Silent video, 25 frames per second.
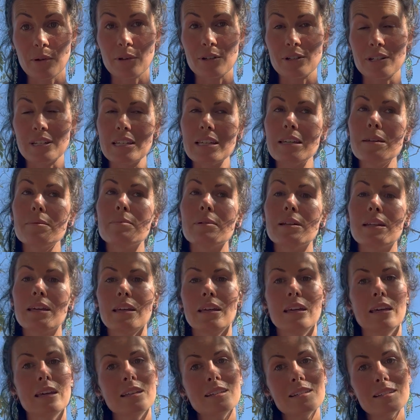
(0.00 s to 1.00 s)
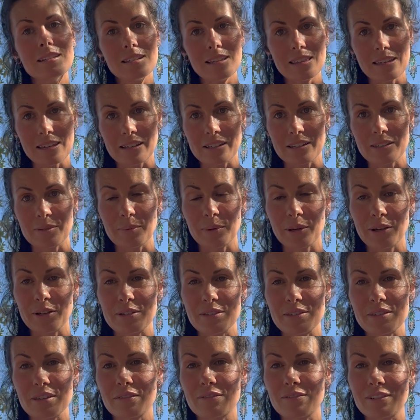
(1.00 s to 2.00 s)
deepening into the
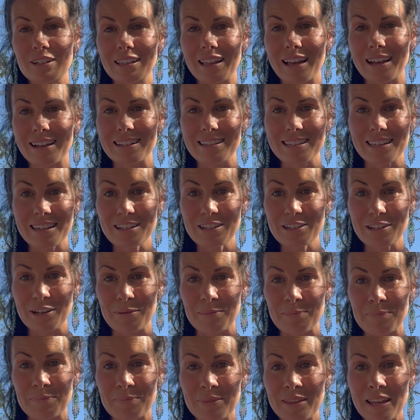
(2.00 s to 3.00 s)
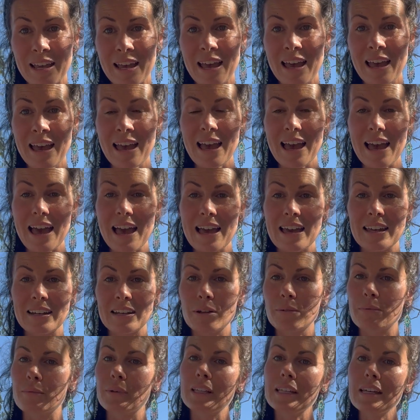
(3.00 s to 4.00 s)
experience of relaxation. And
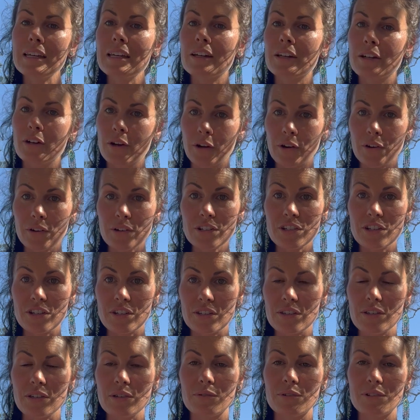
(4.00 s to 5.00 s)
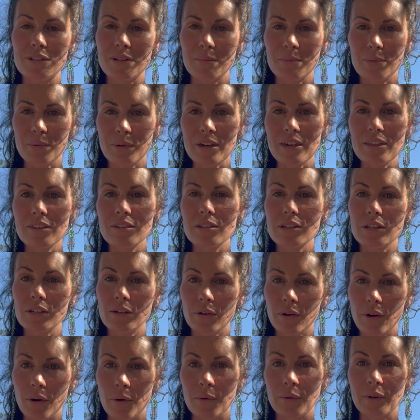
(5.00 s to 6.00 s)
it really encourages you to breathe to
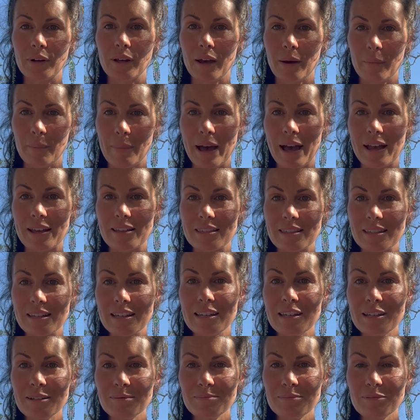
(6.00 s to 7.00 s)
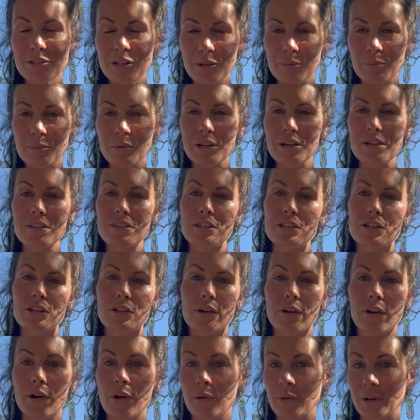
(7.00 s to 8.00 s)
your own capacity, to breathe to
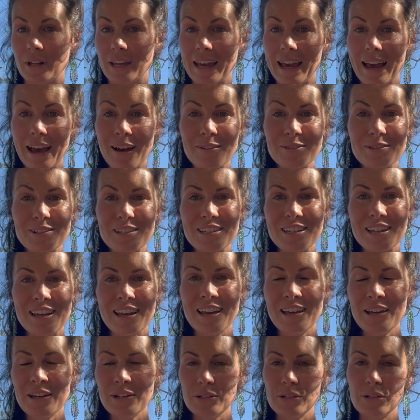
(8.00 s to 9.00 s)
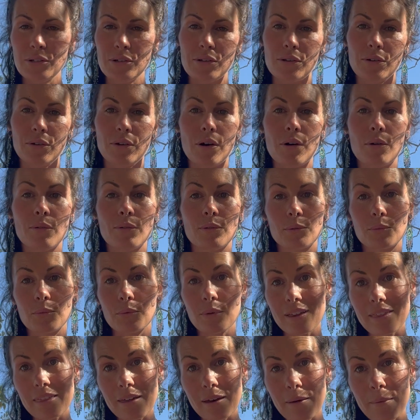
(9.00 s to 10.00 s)
your own count, to your own
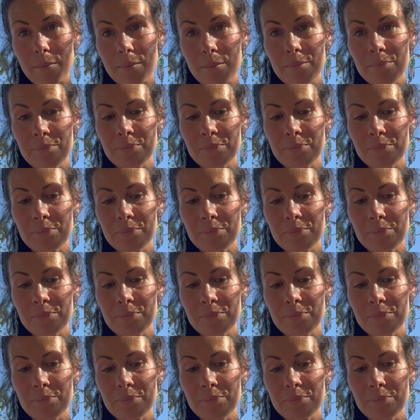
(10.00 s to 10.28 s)
rhythm.